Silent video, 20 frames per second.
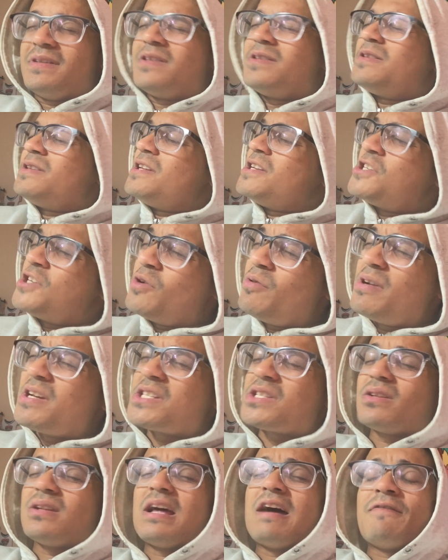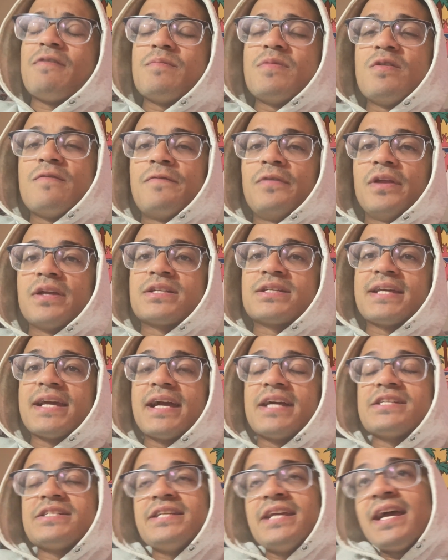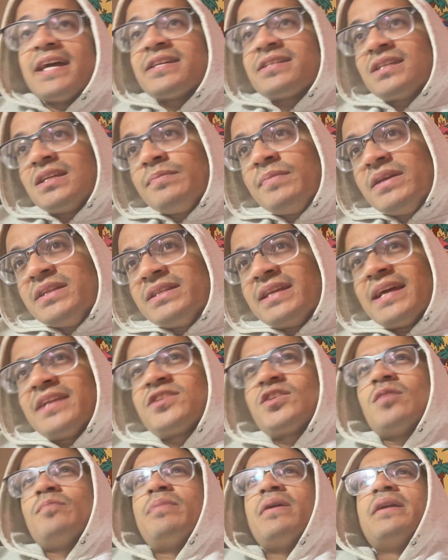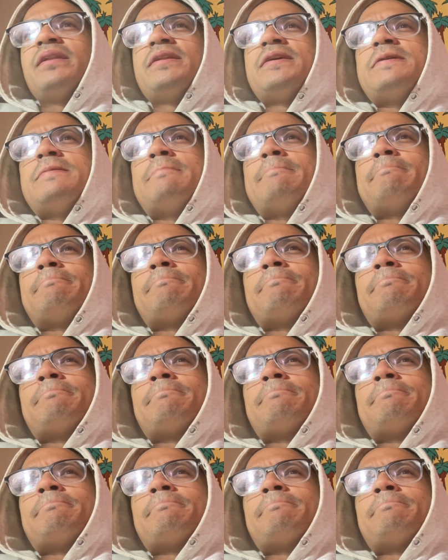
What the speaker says: the jury's still out for me with Felix Cash. Yes, he beat Denzel Bentley,